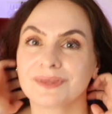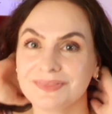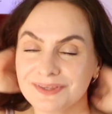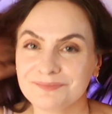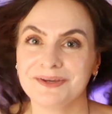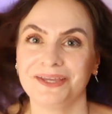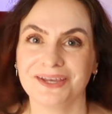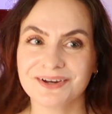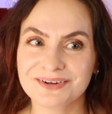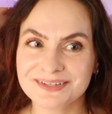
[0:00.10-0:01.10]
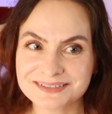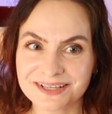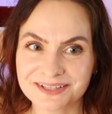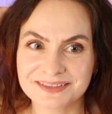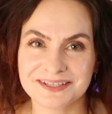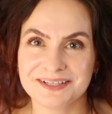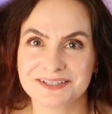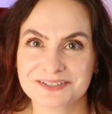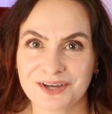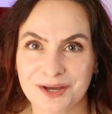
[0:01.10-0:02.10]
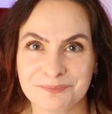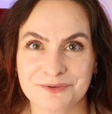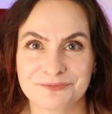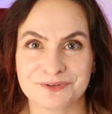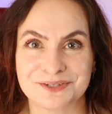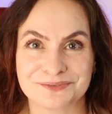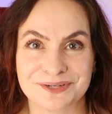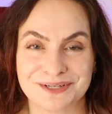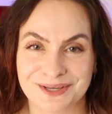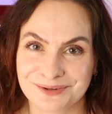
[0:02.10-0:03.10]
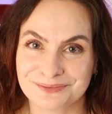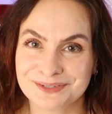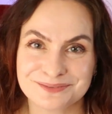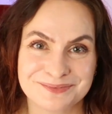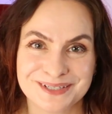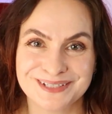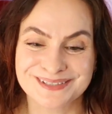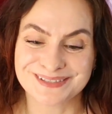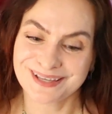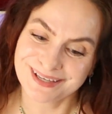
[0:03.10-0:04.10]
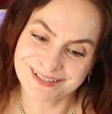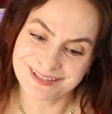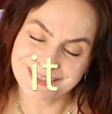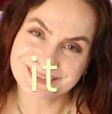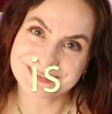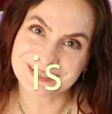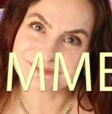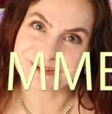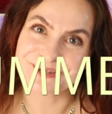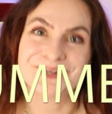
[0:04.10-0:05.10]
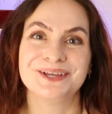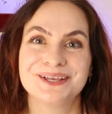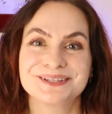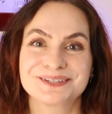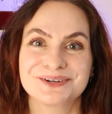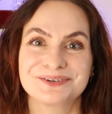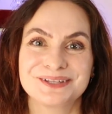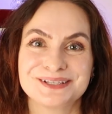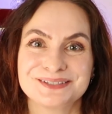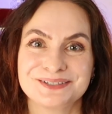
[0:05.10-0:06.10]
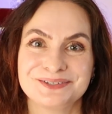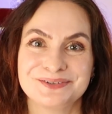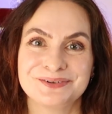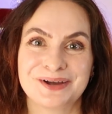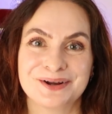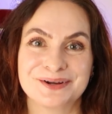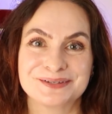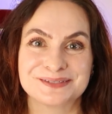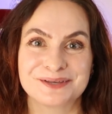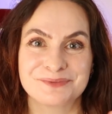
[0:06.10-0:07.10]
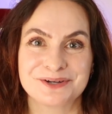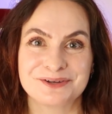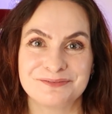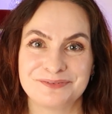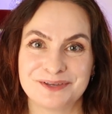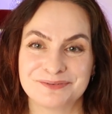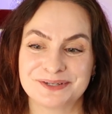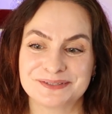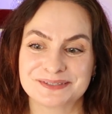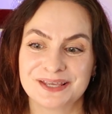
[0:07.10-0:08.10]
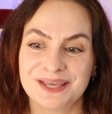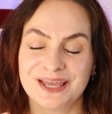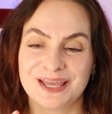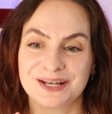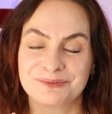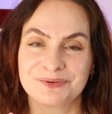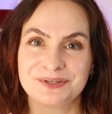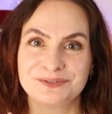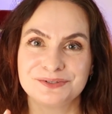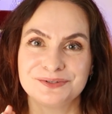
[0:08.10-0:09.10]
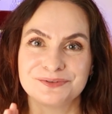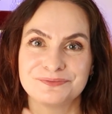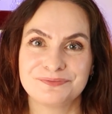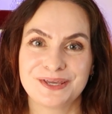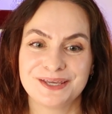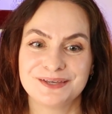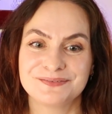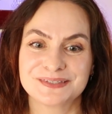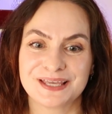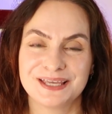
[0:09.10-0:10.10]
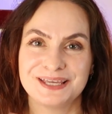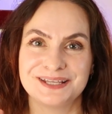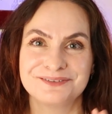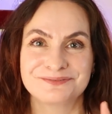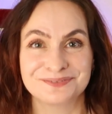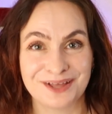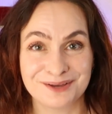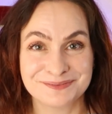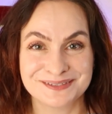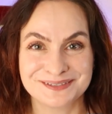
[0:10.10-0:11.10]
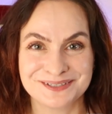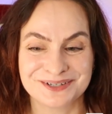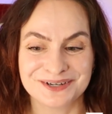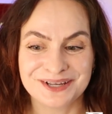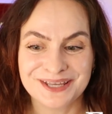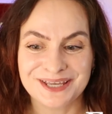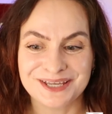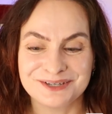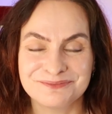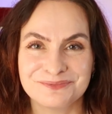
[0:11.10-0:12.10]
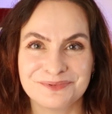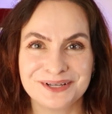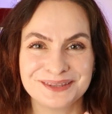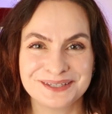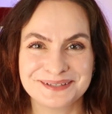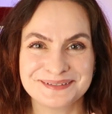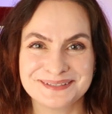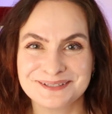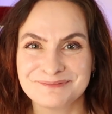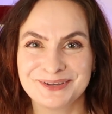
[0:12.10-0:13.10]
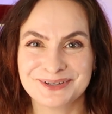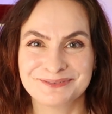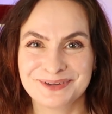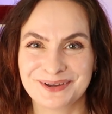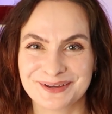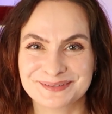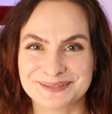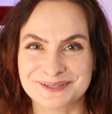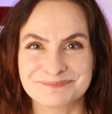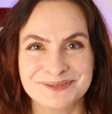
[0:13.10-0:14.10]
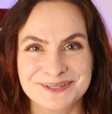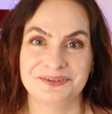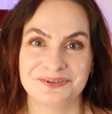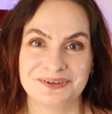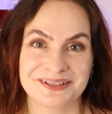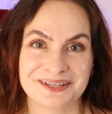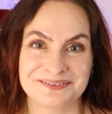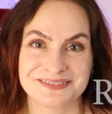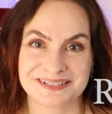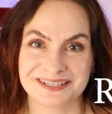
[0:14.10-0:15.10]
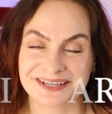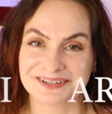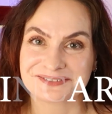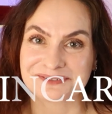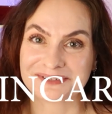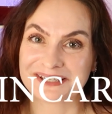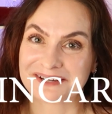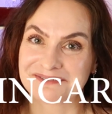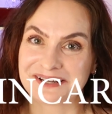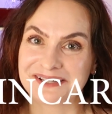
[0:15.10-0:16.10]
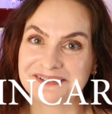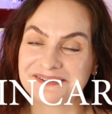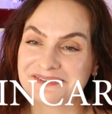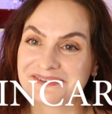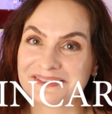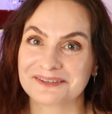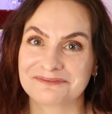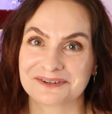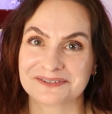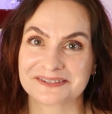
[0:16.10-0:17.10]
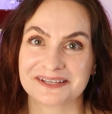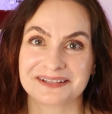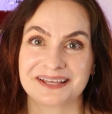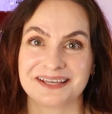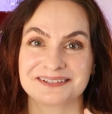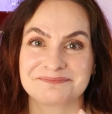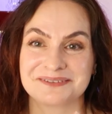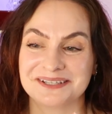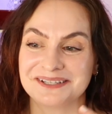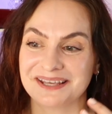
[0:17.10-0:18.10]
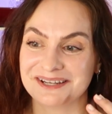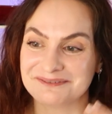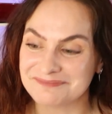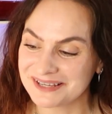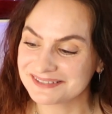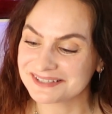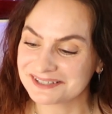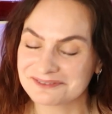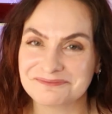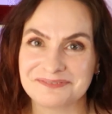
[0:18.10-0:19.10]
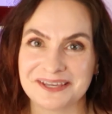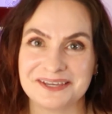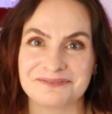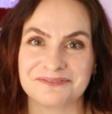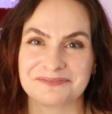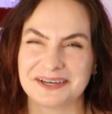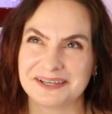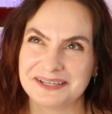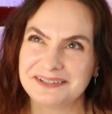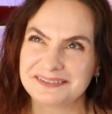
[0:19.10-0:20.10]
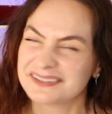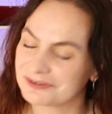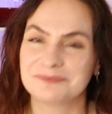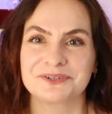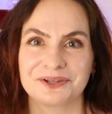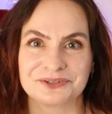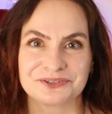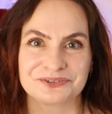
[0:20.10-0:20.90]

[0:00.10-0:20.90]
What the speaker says: I think my hair is at the top frizz right now, which means that it is summer. So let's do our summer favorites. And I'm going to do faves and flops this year. And one little tidbit of gossip. You know, I love skincare, so I'm going to get right into the first thing that has been an amazing fave find from Dollar